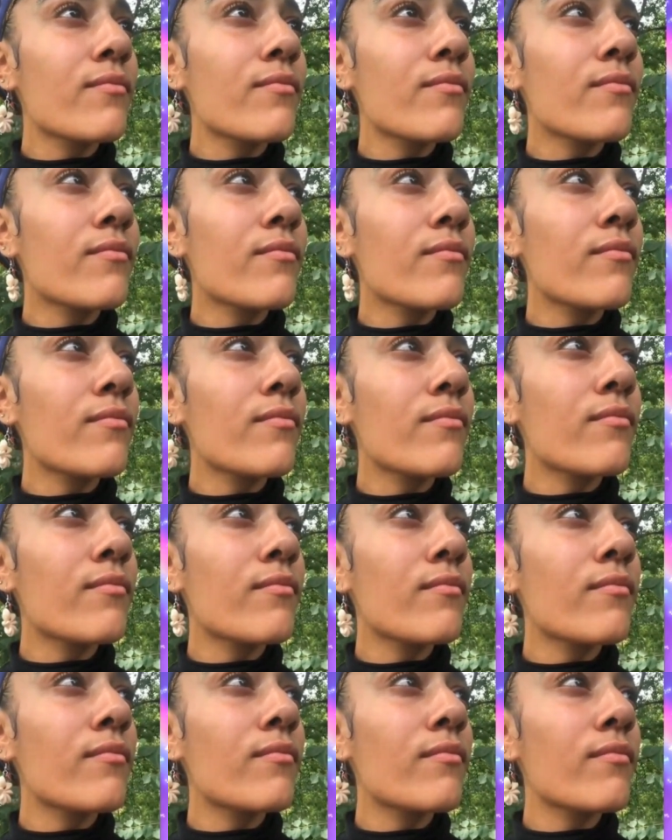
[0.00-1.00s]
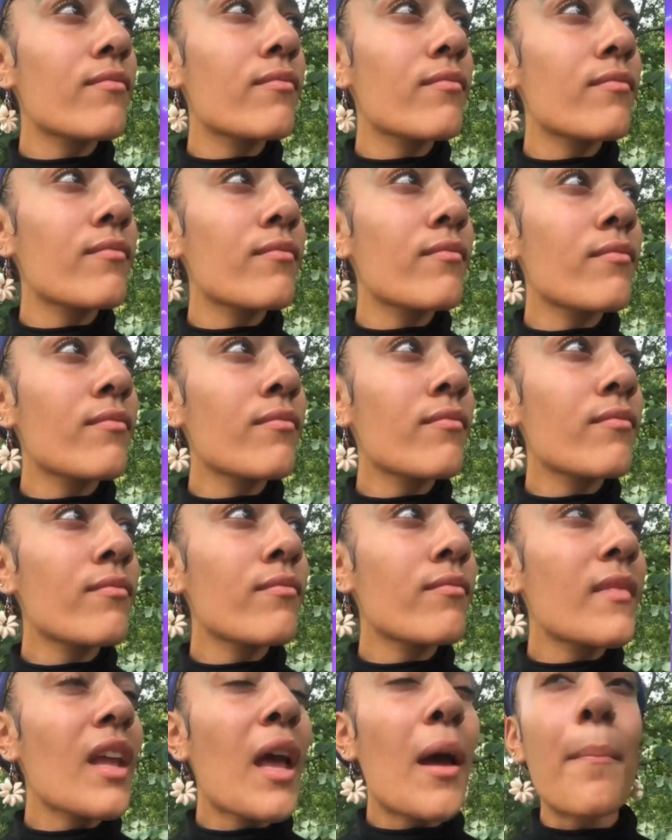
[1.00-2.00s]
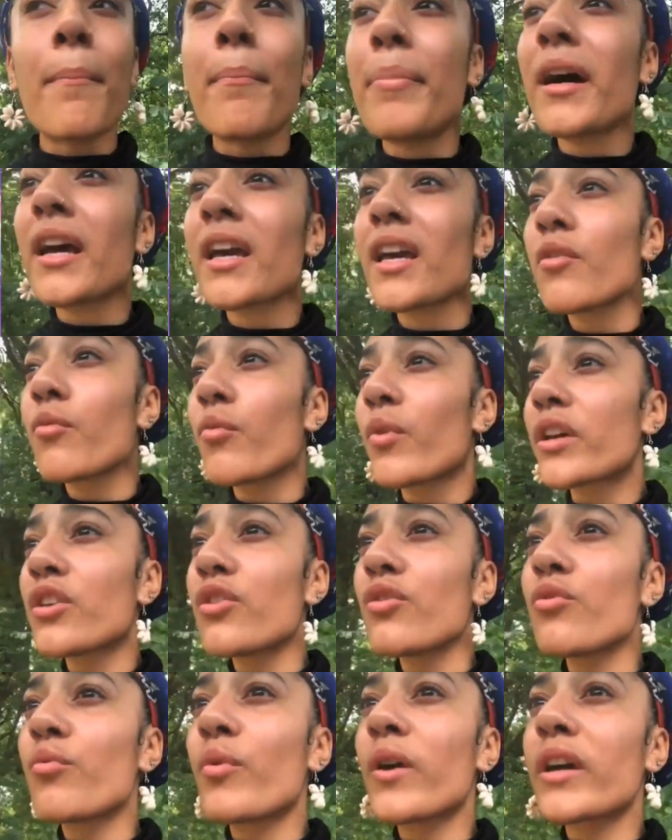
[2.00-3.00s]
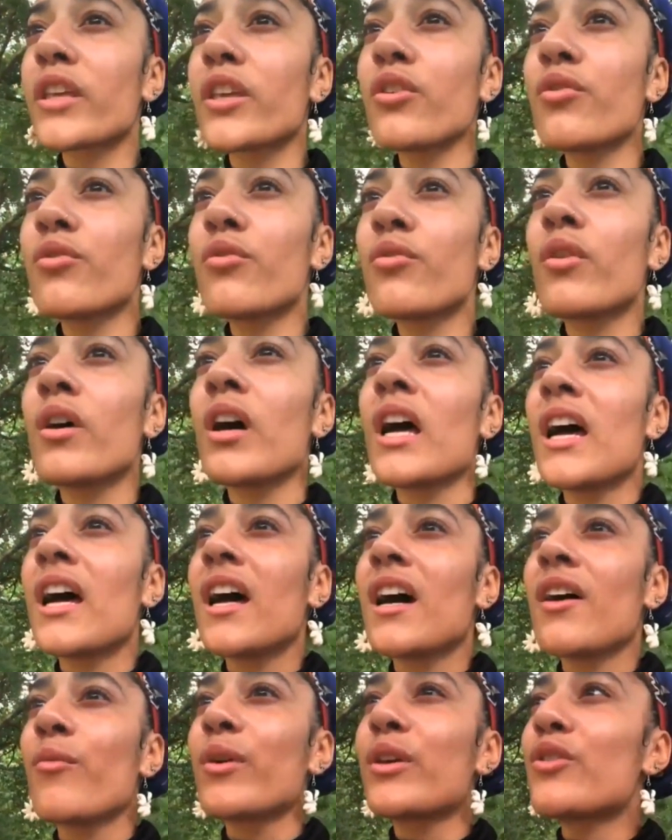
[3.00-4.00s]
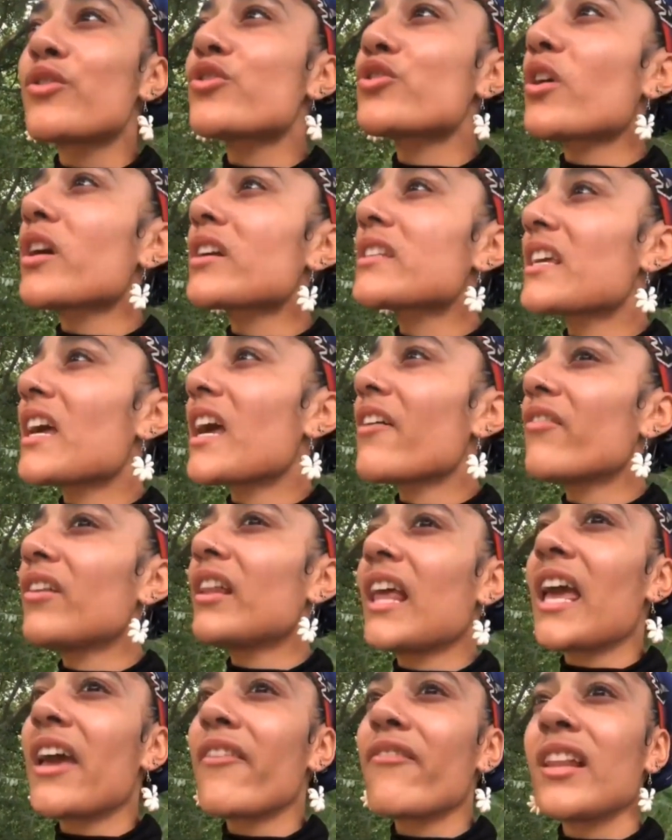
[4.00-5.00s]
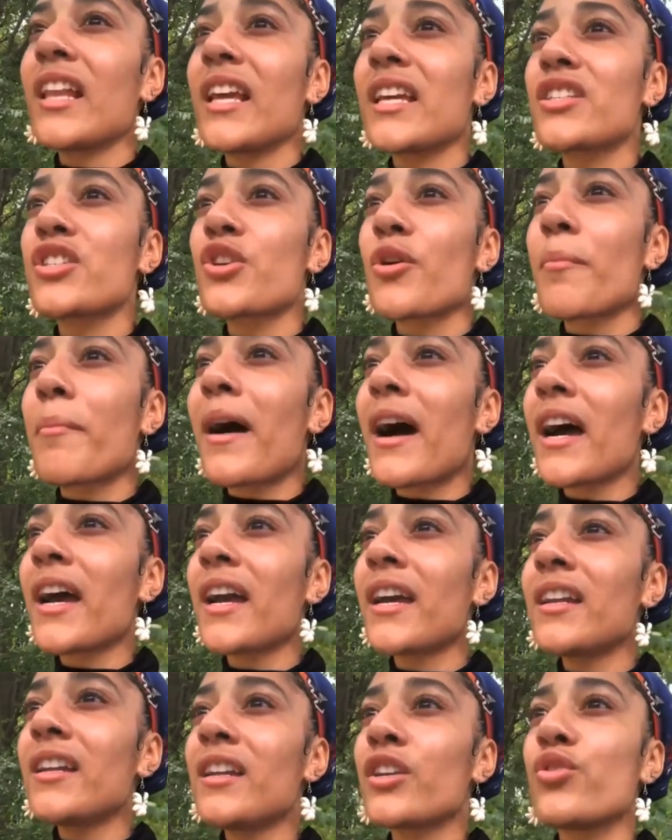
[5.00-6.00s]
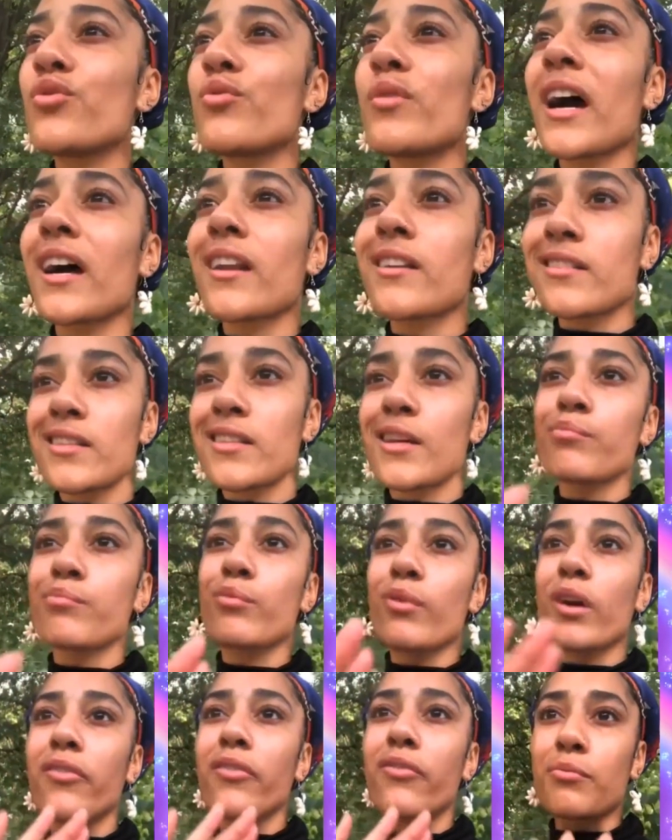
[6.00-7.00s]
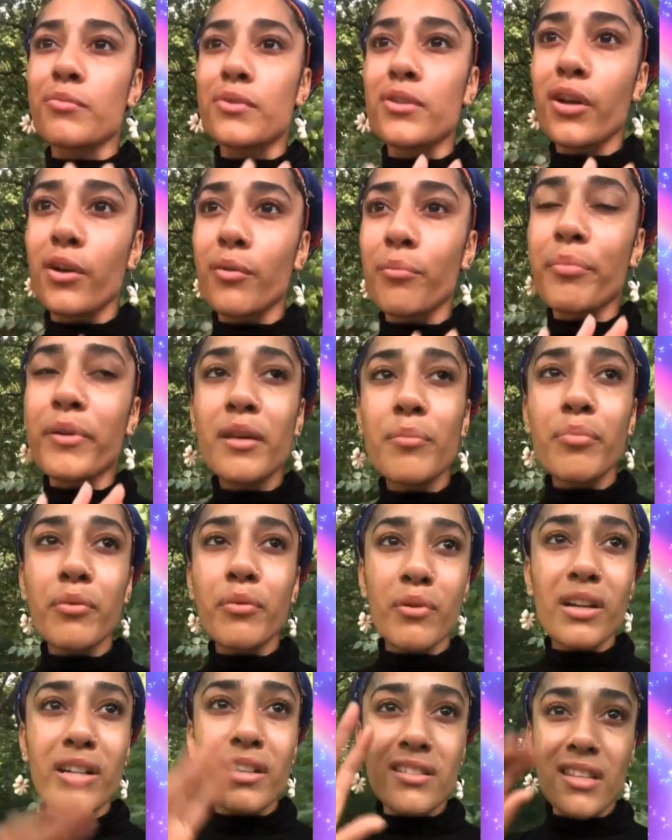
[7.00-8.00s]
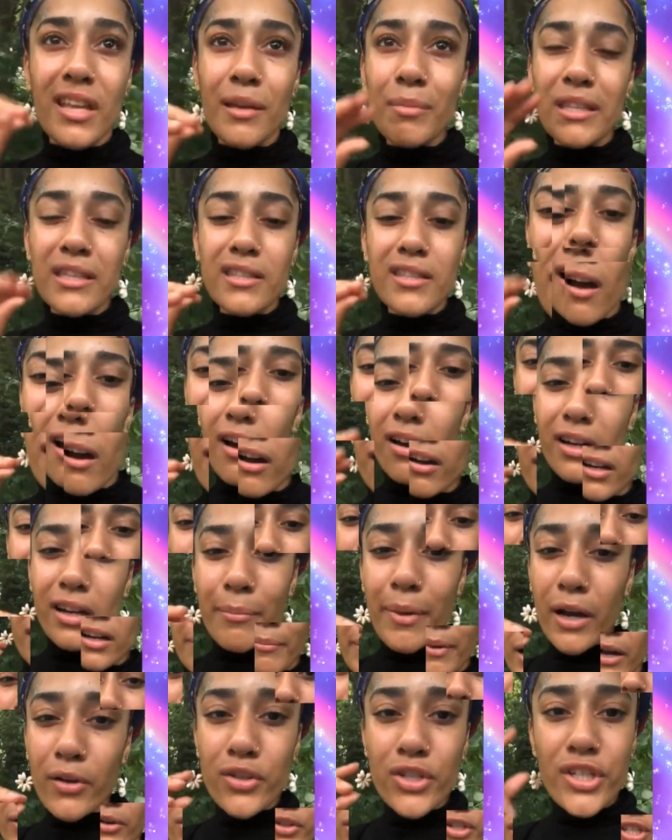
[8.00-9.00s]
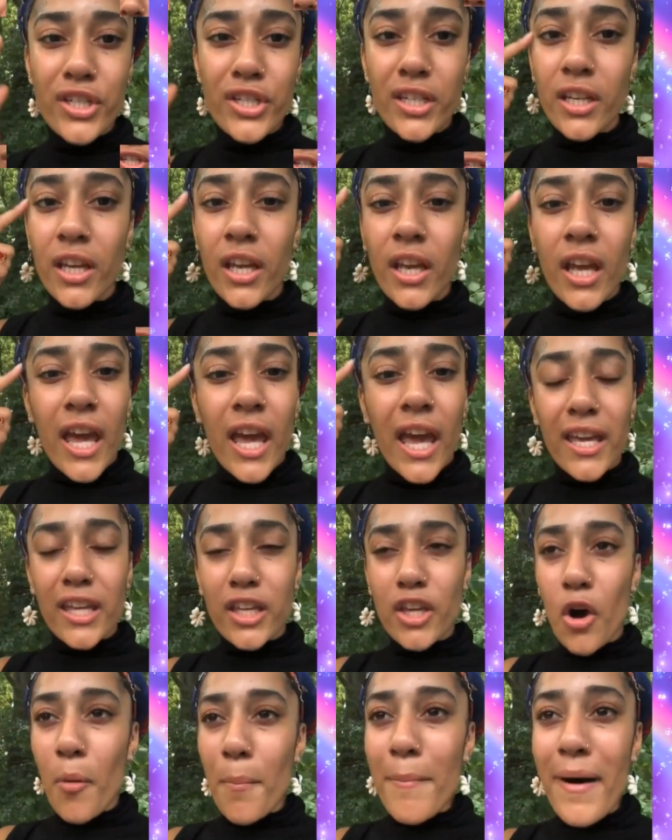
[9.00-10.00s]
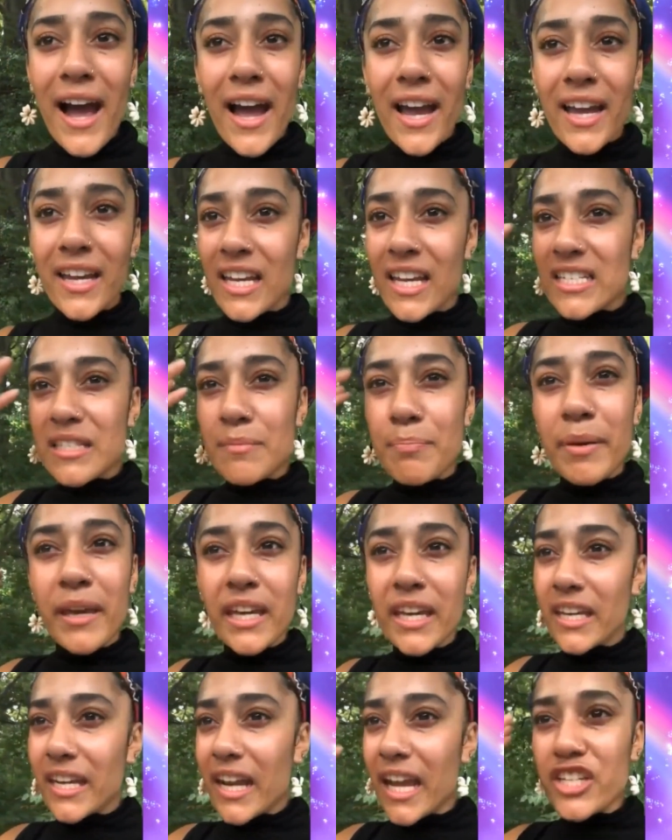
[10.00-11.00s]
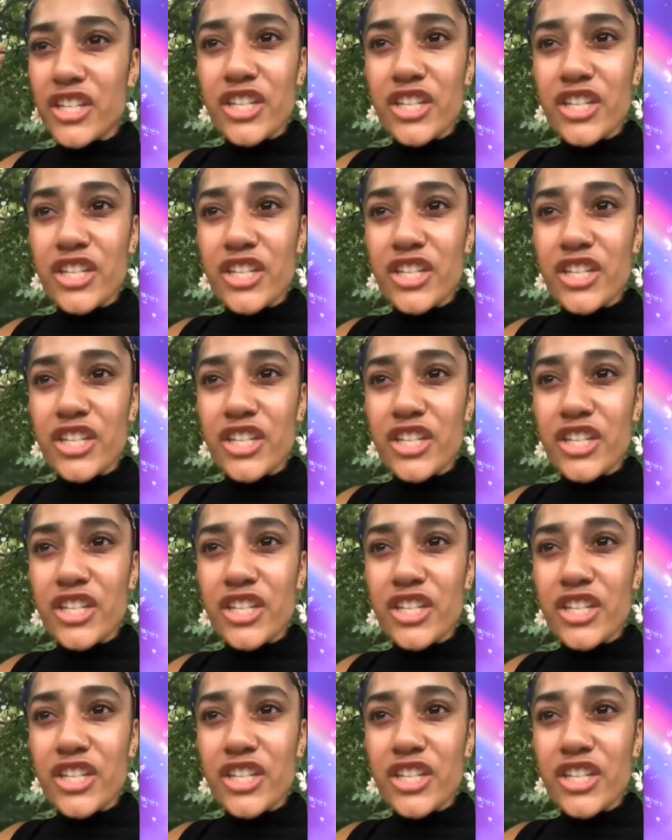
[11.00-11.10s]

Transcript: and happy to see her mother, and her mother happy to see her. I know inside as a mother, that is a burning feeling and an unimaginable